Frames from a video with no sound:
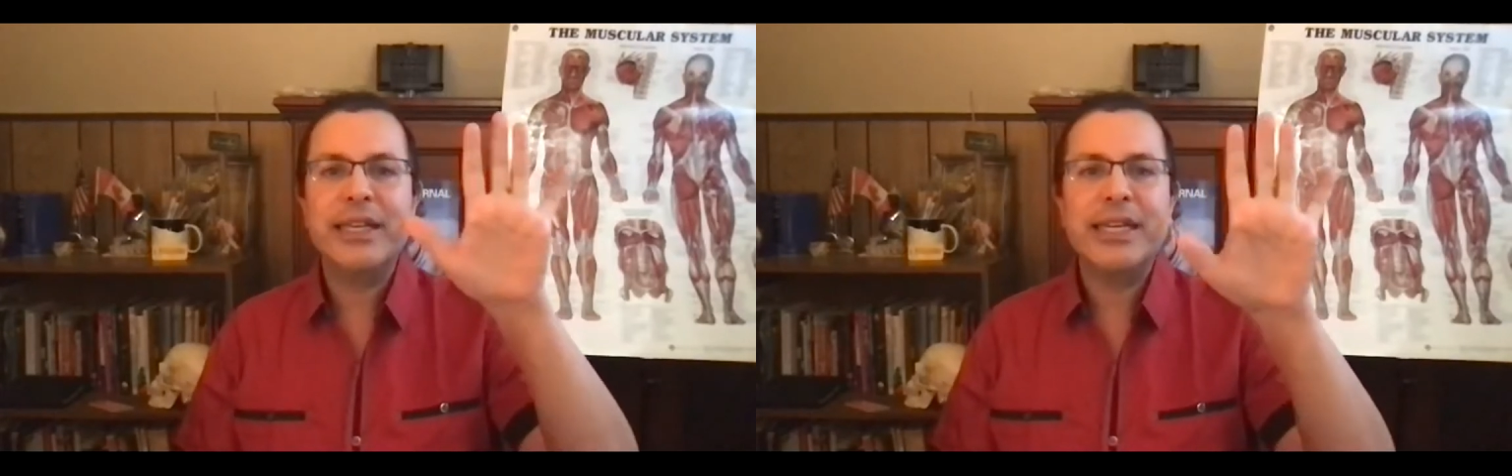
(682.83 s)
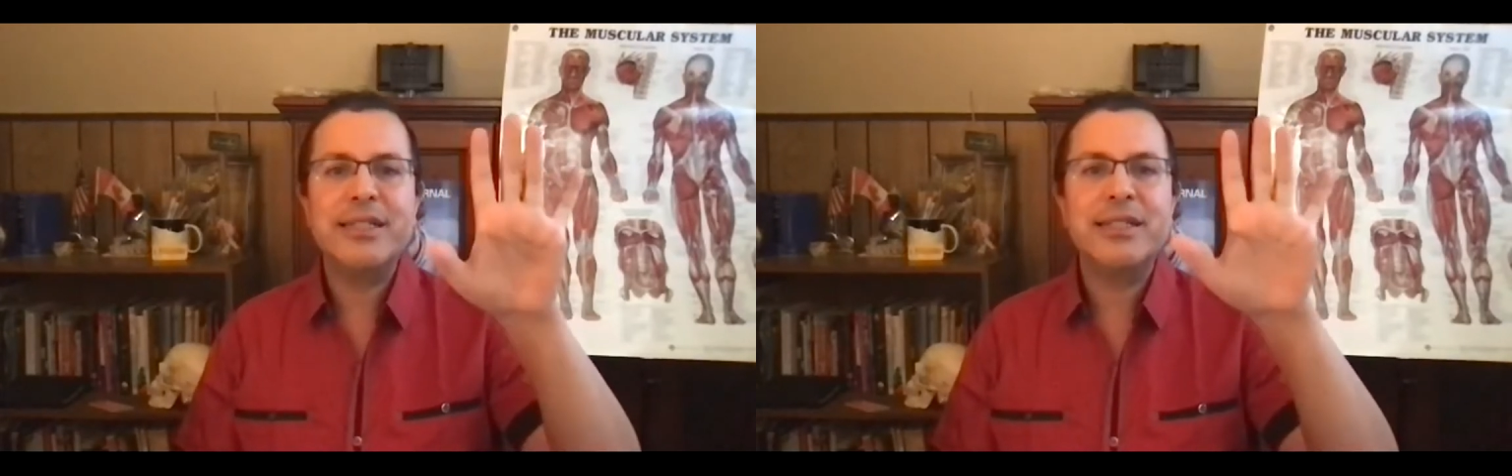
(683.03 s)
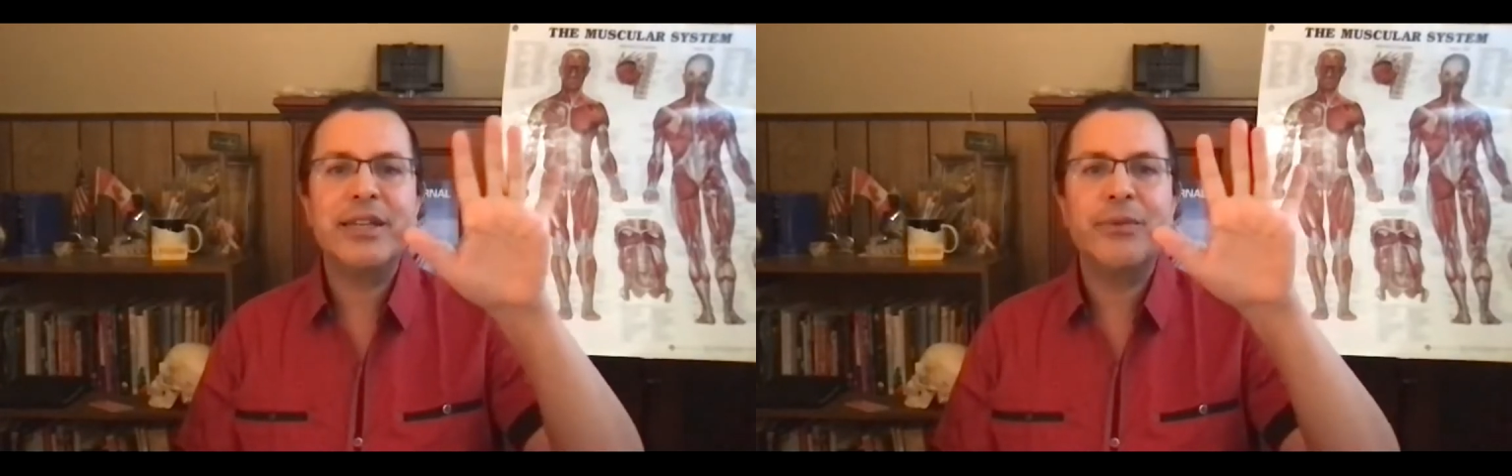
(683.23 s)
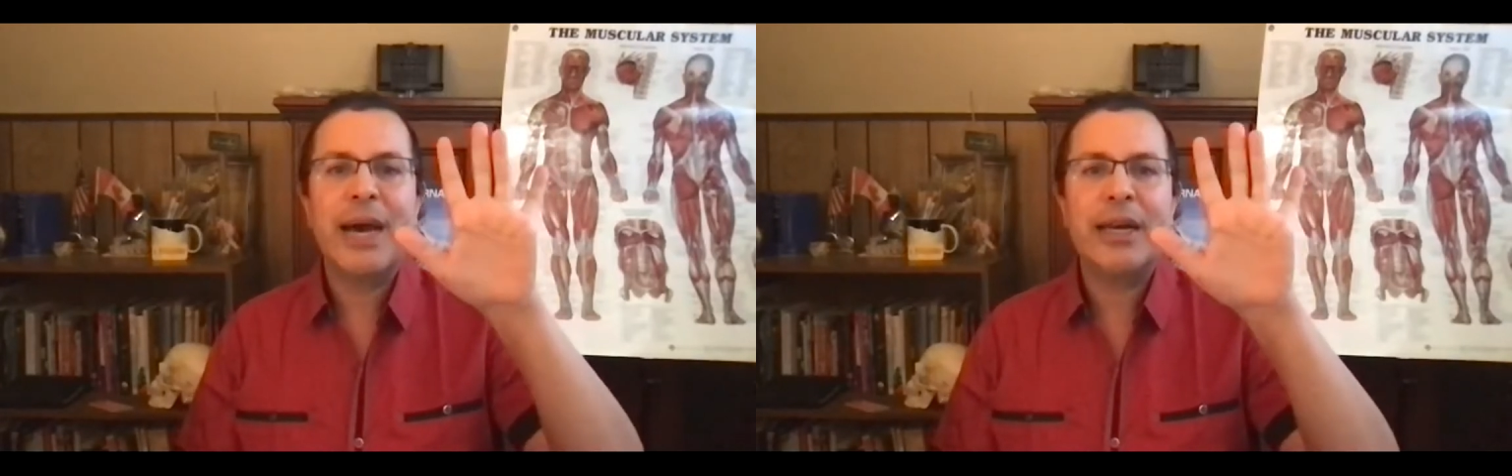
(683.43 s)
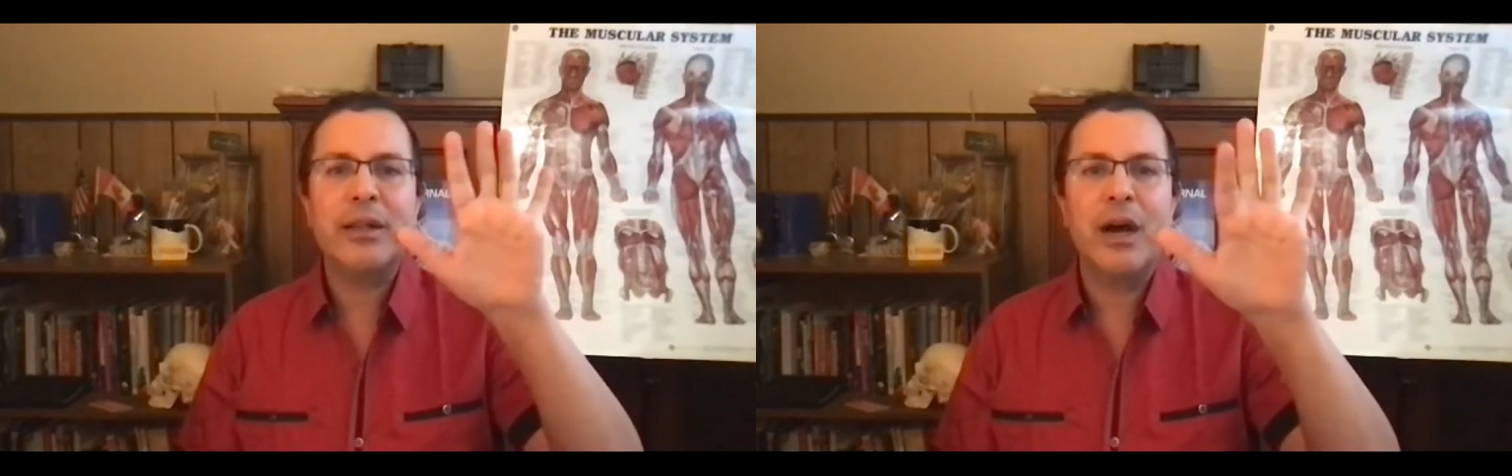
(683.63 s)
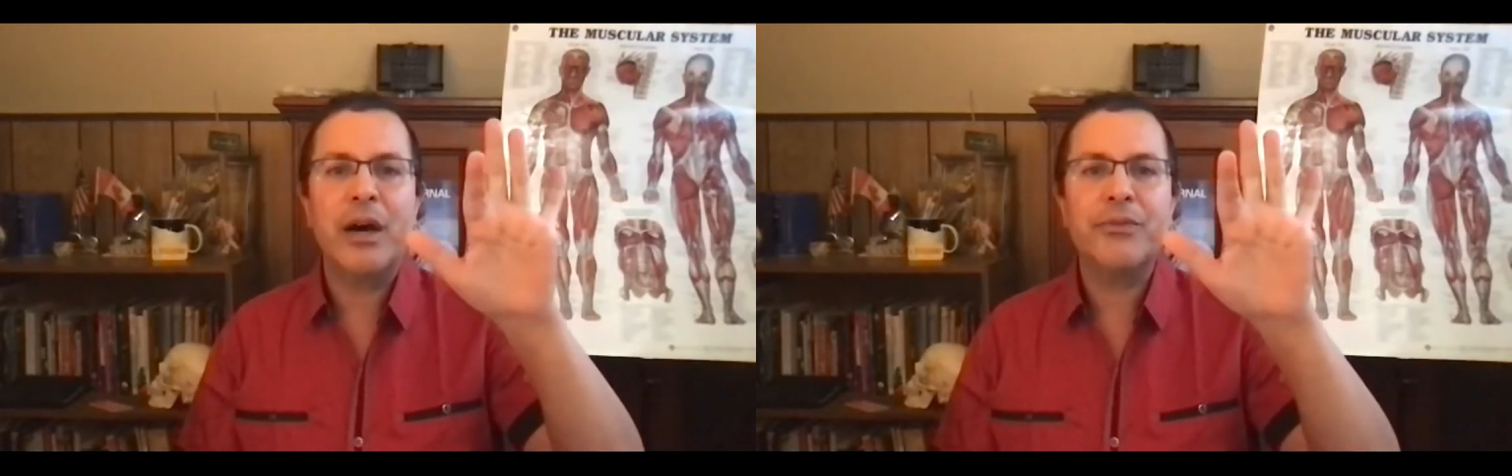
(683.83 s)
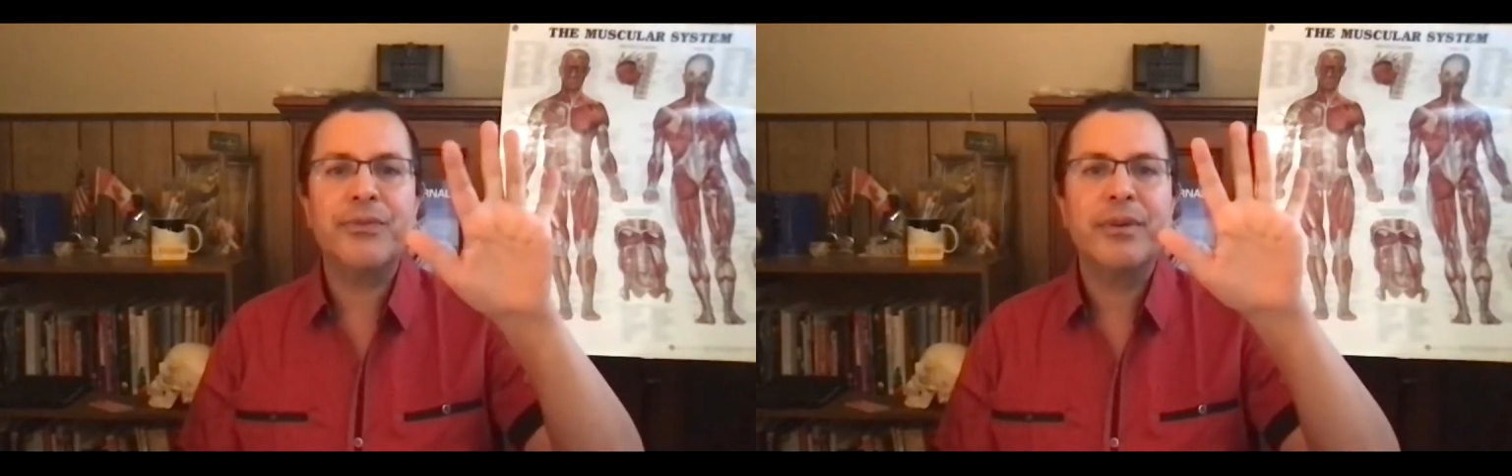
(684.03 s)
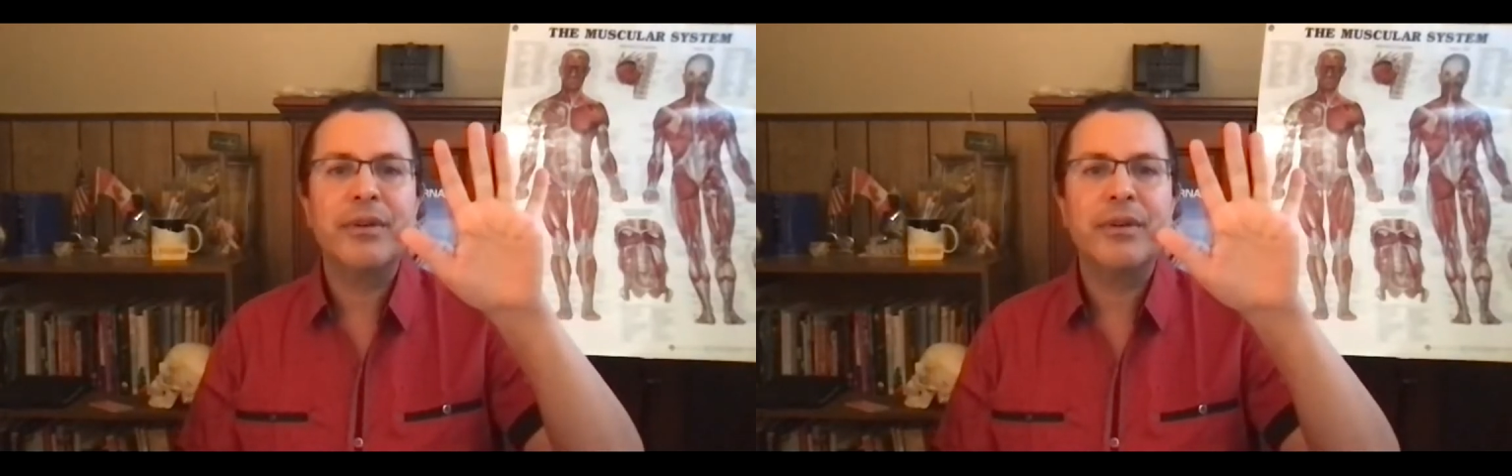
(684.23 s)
easily rattle off